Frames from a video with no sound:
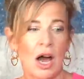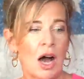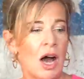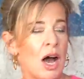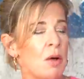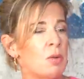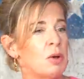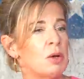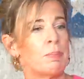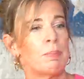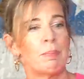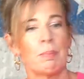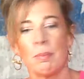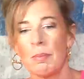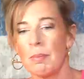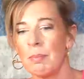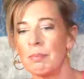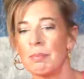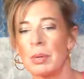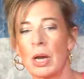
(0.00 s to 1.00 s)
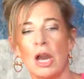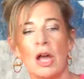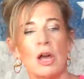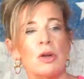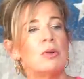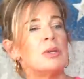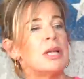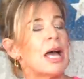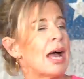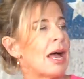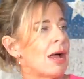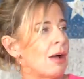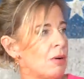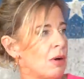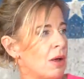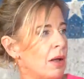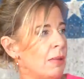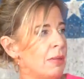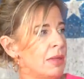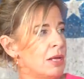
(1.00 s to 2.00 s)
I would blow down
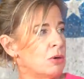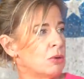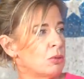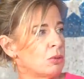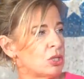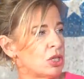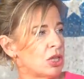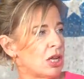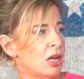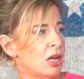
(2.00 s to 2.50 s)
at the altar